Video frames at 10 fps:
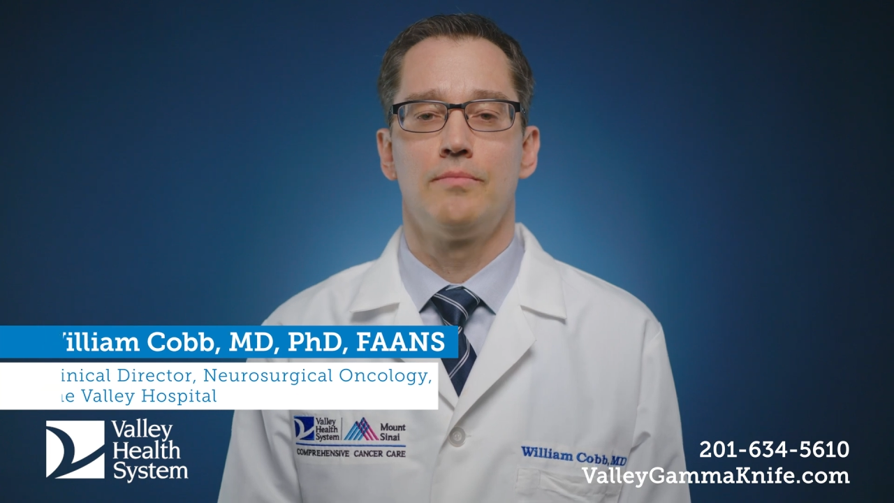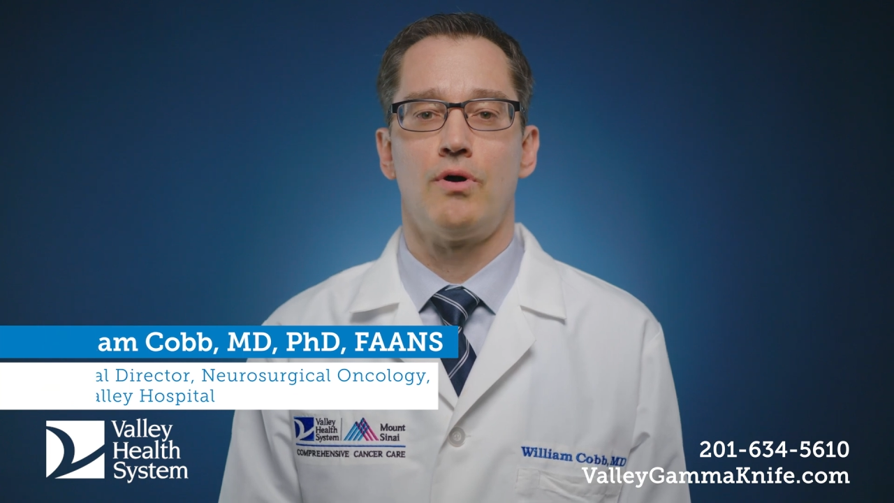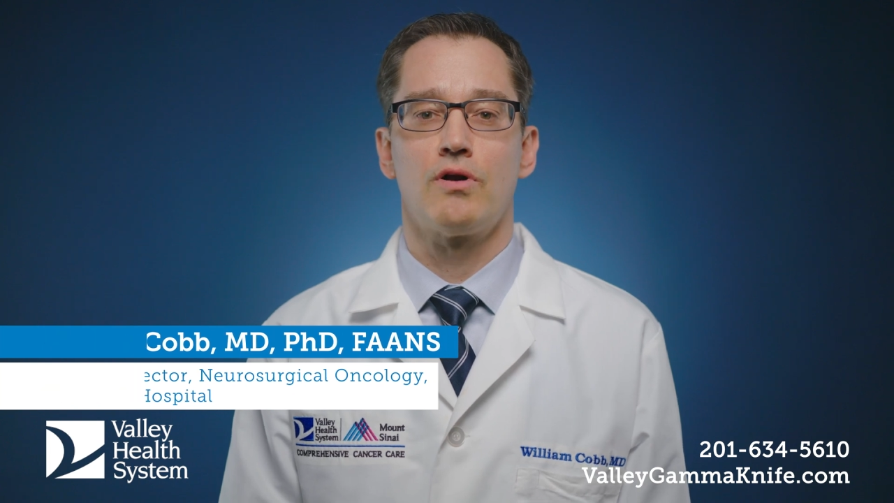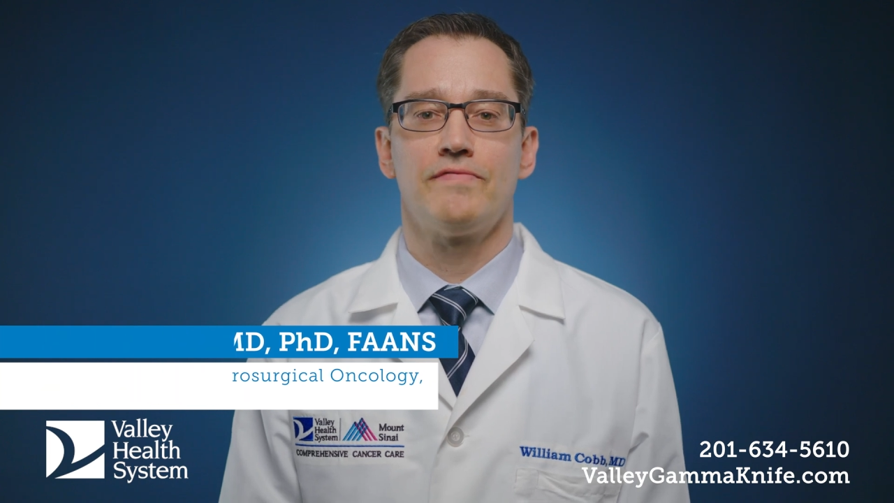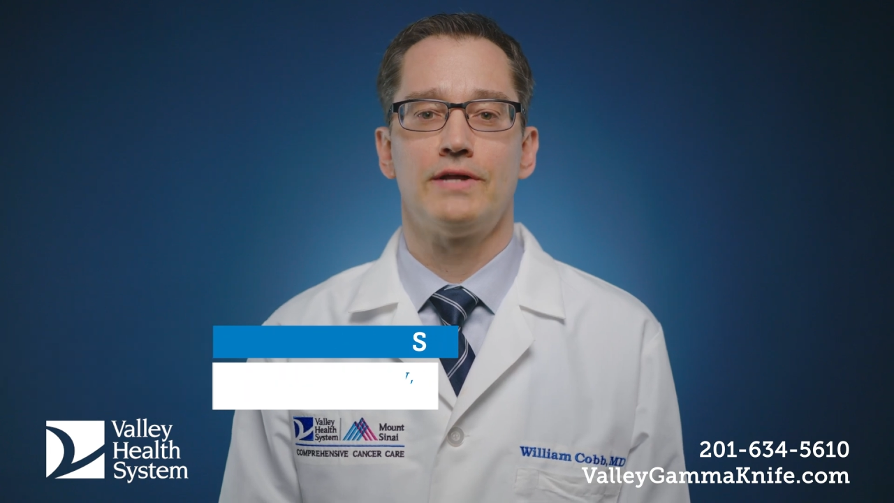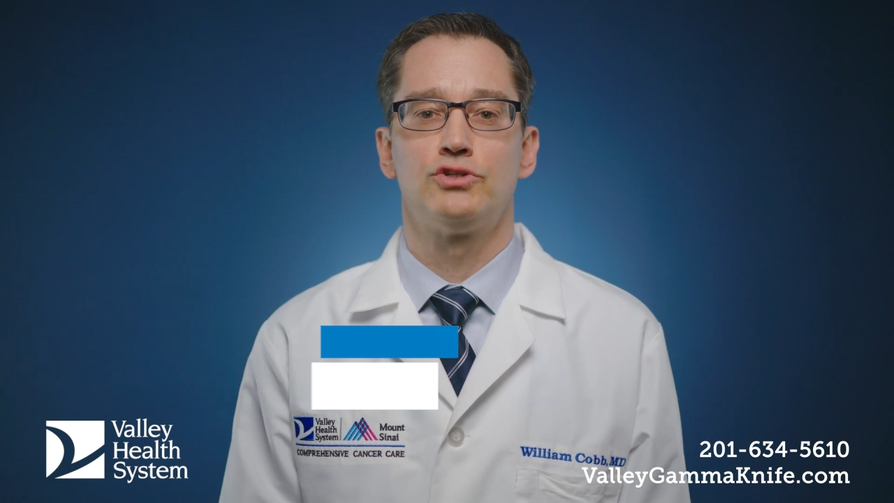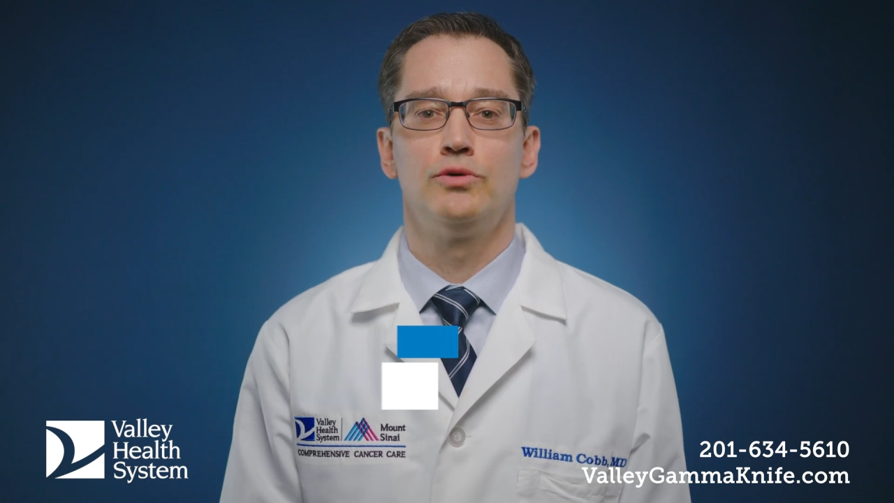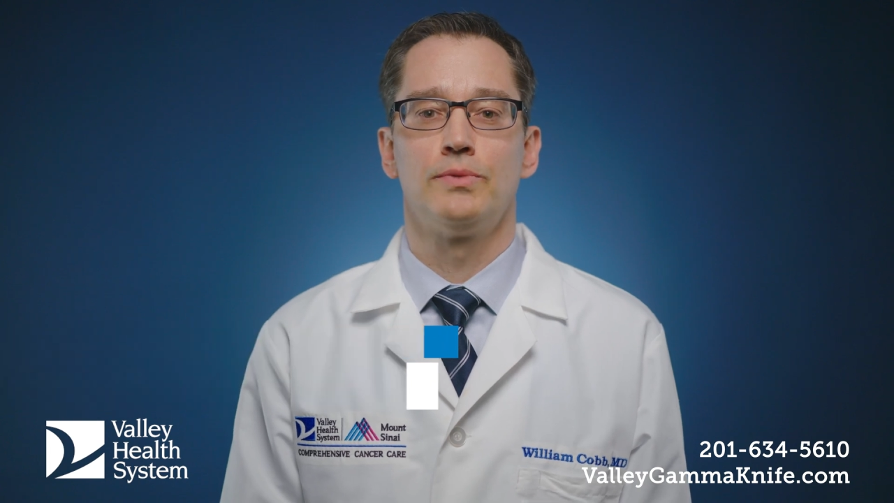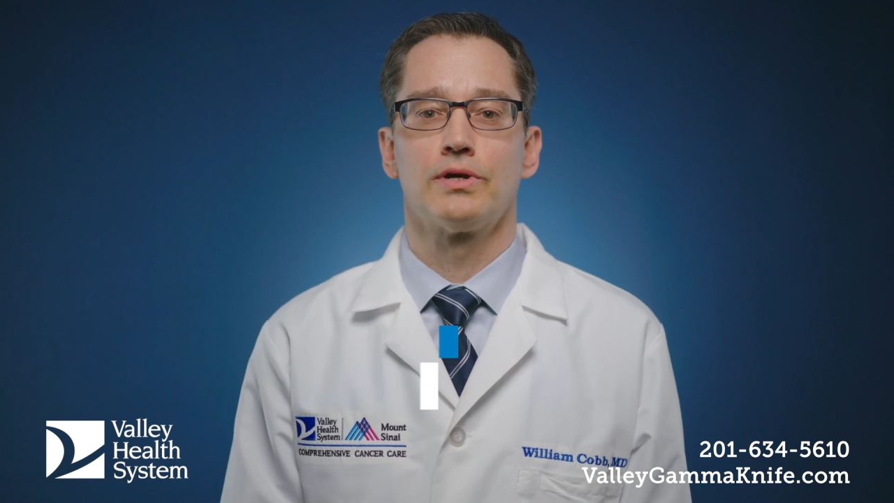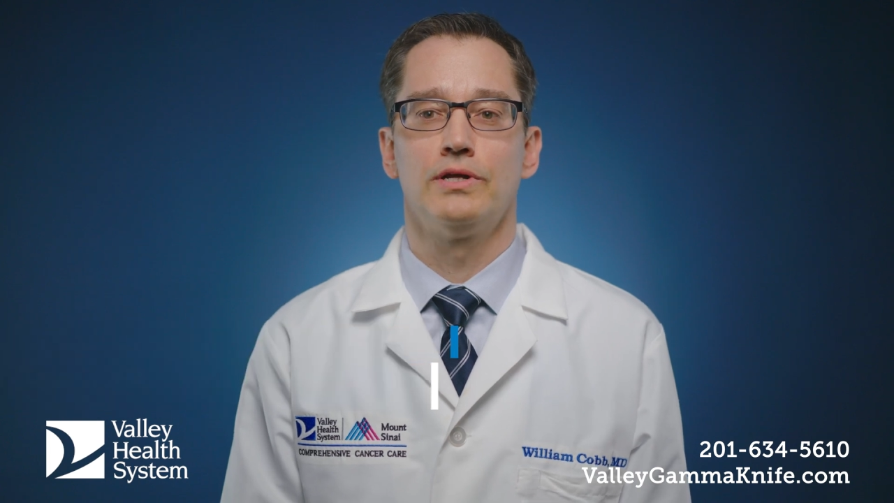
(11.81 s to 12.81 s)
part of that
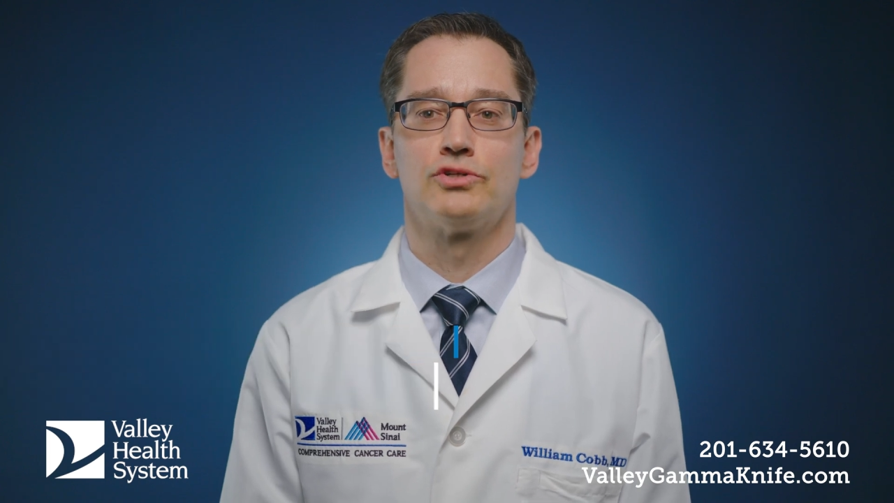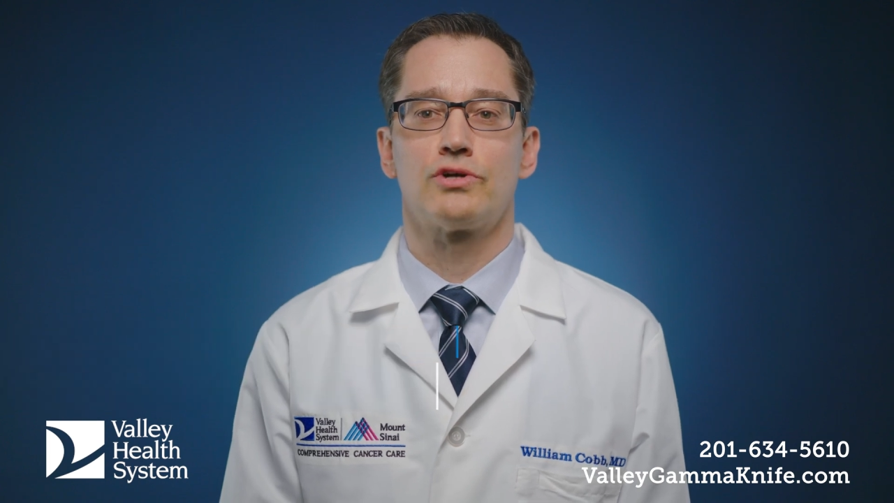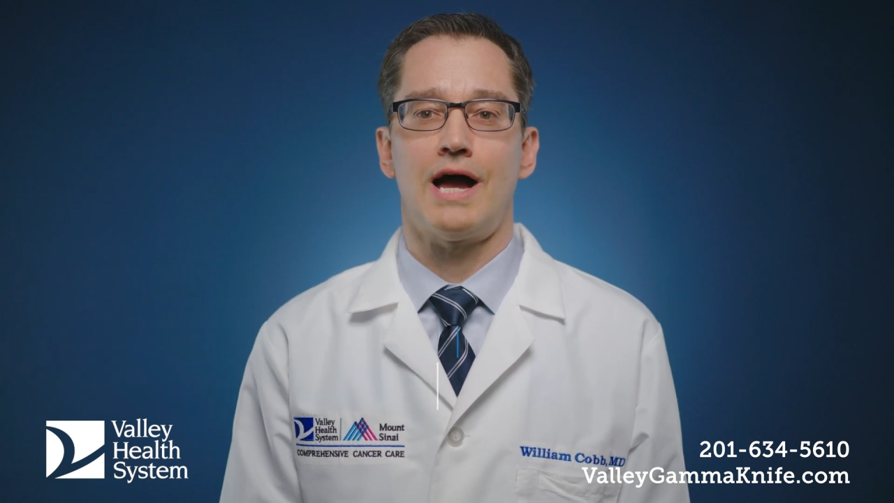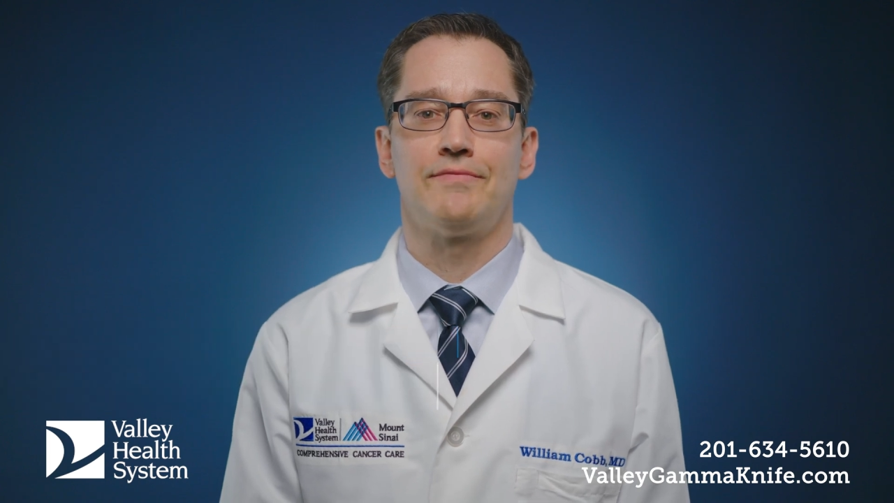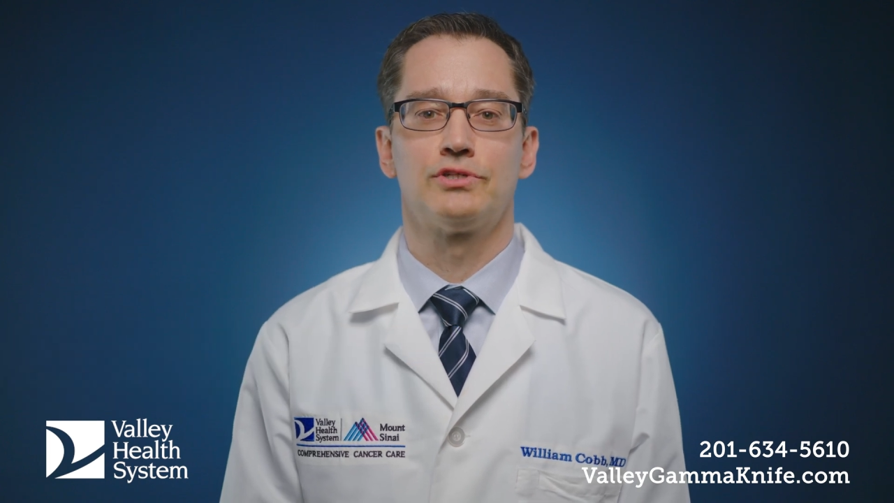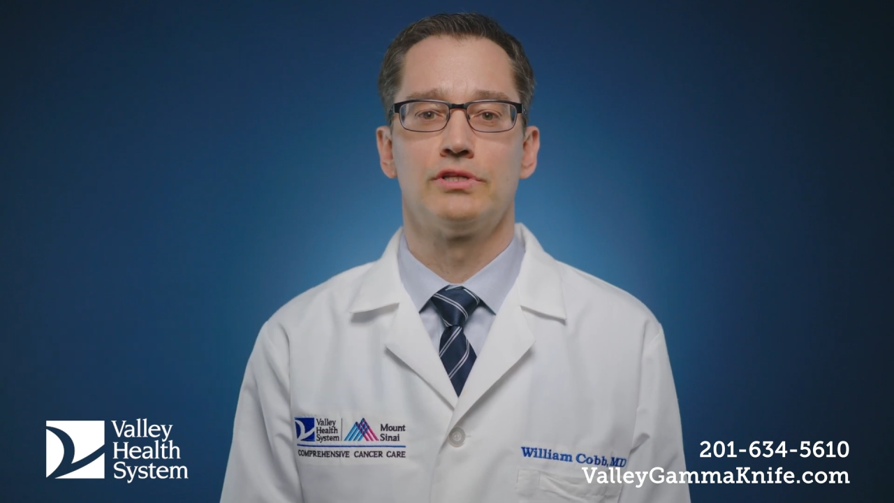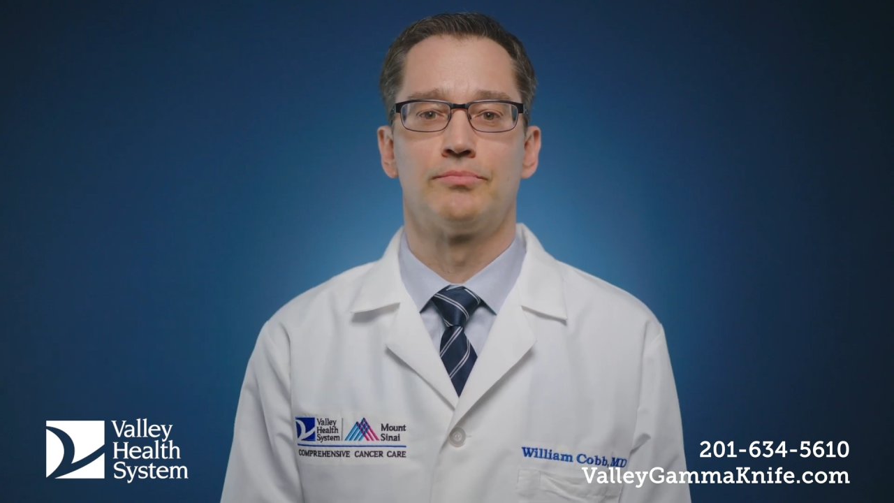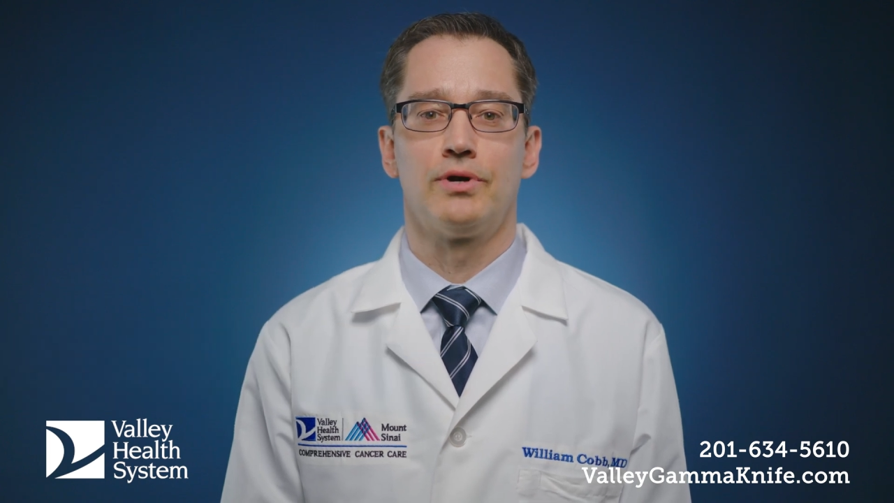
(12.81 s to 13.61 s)
tumor can travel to the